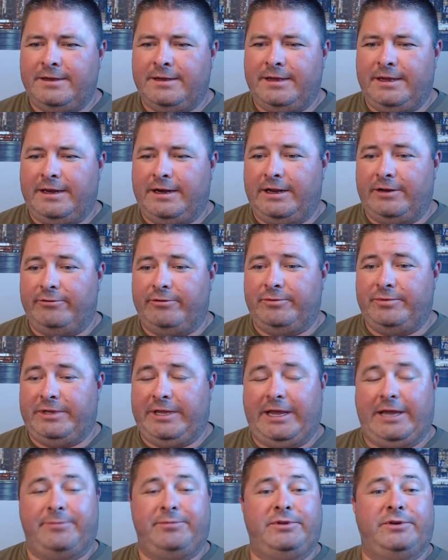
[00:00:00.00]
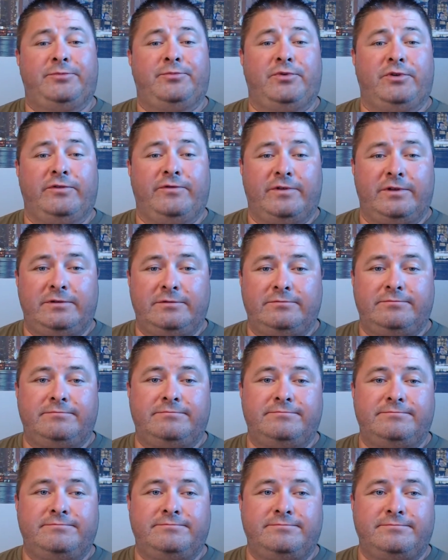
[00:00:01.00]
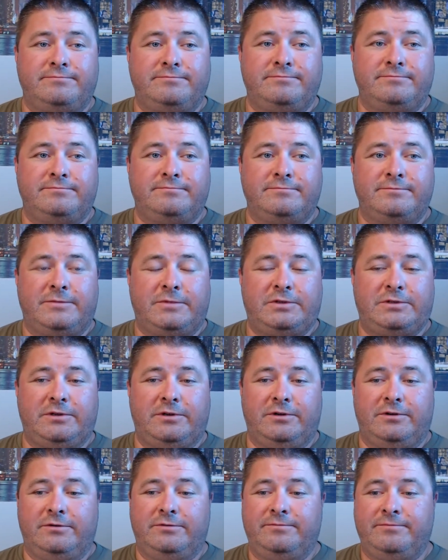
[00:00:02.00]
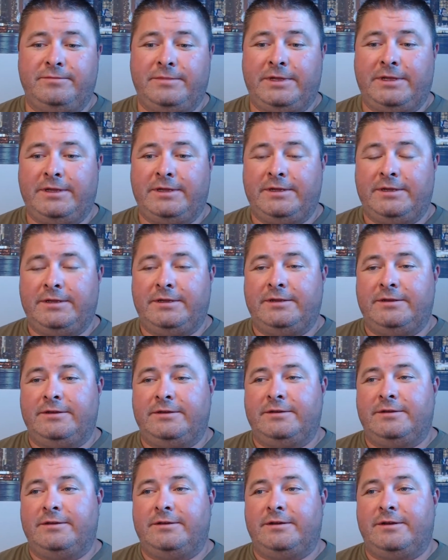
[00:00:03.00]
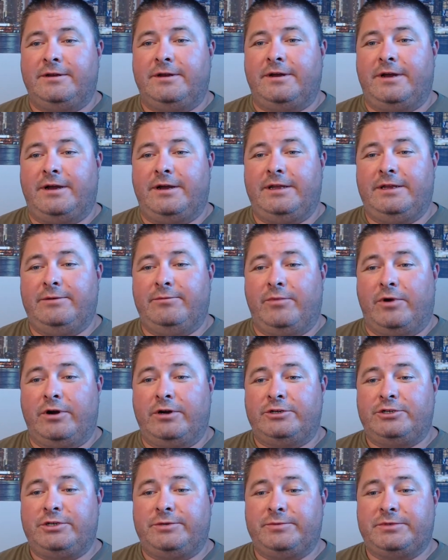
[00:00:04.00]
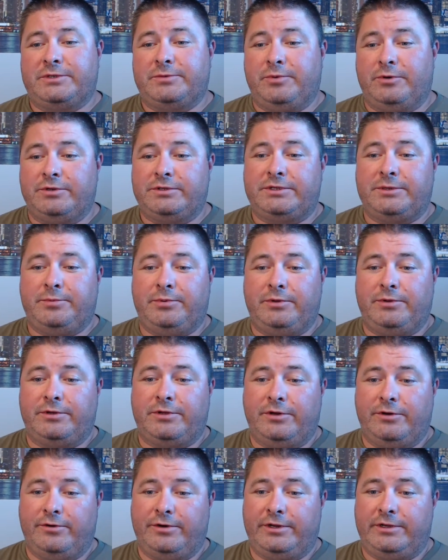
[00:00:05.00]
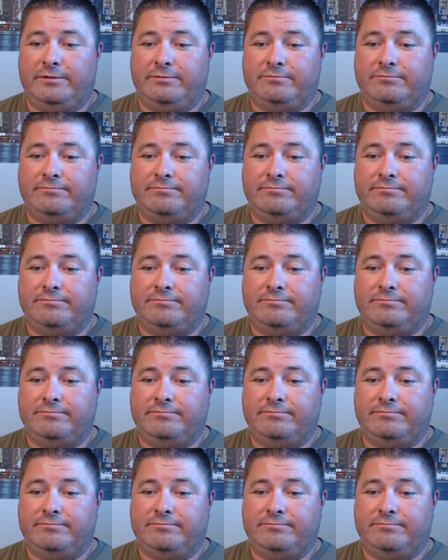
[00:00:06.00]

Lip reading: And I would be happy to prove it. So in March, I'm supposed to pull Cody.